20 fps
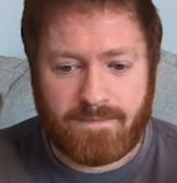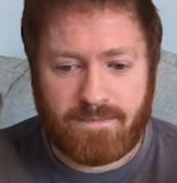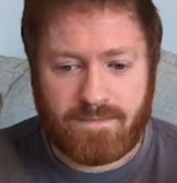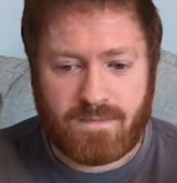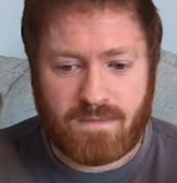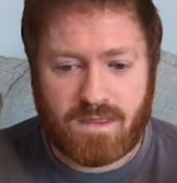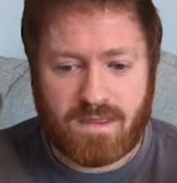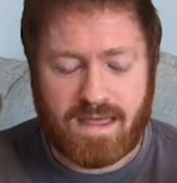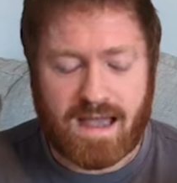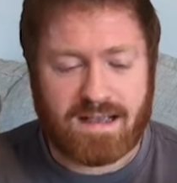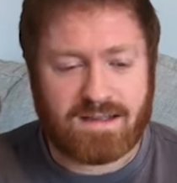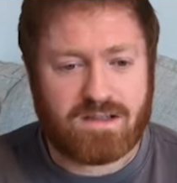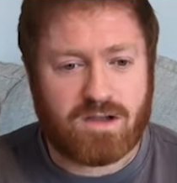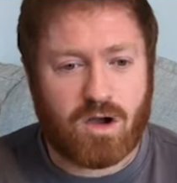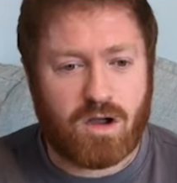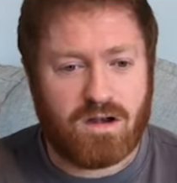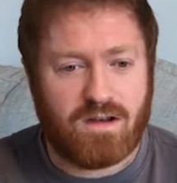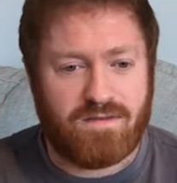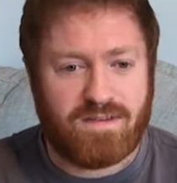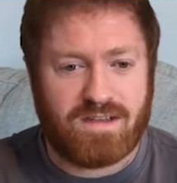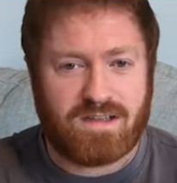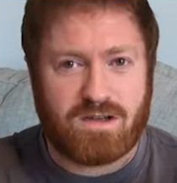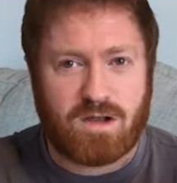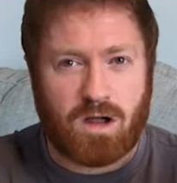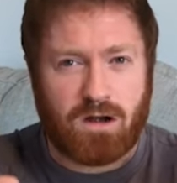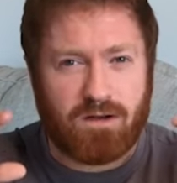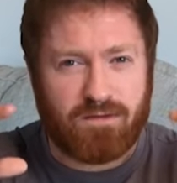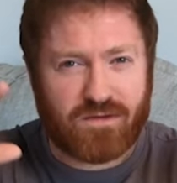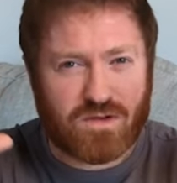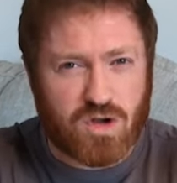that's kind of this
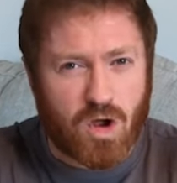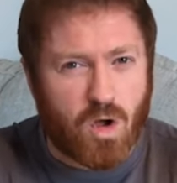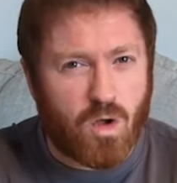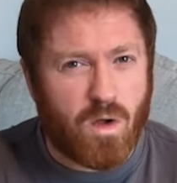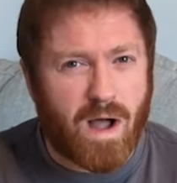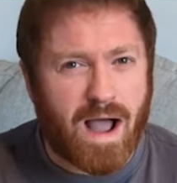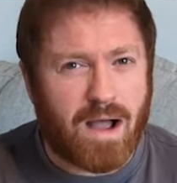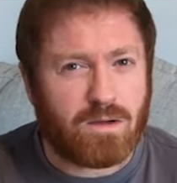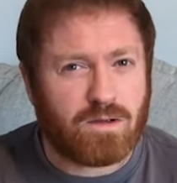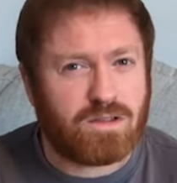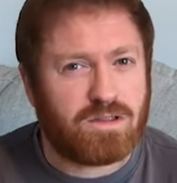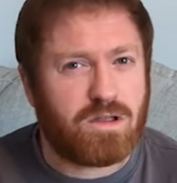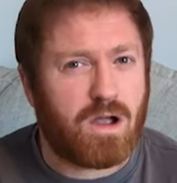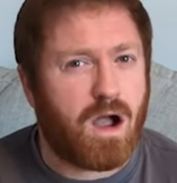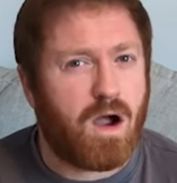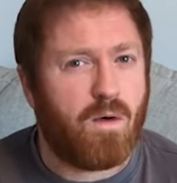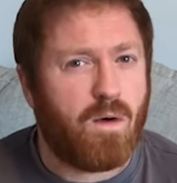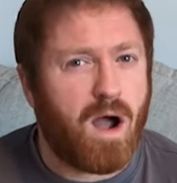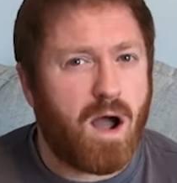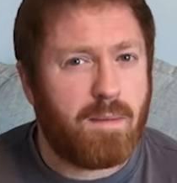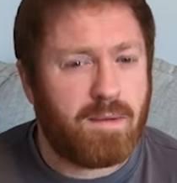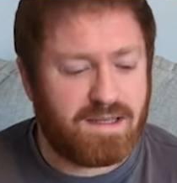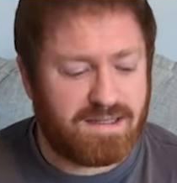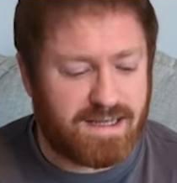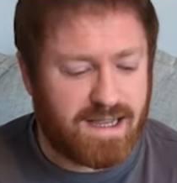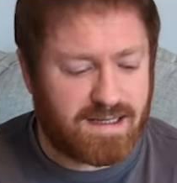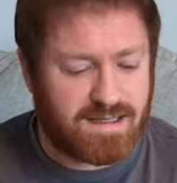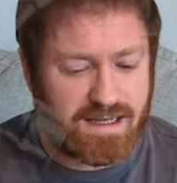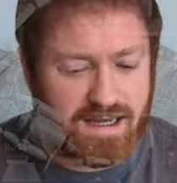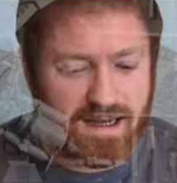kind of dollhouse diorama
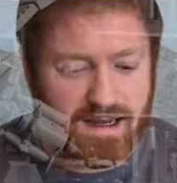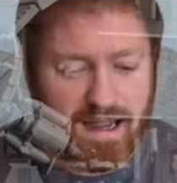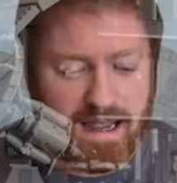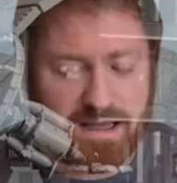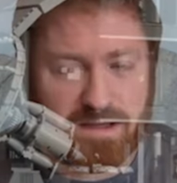setting. It's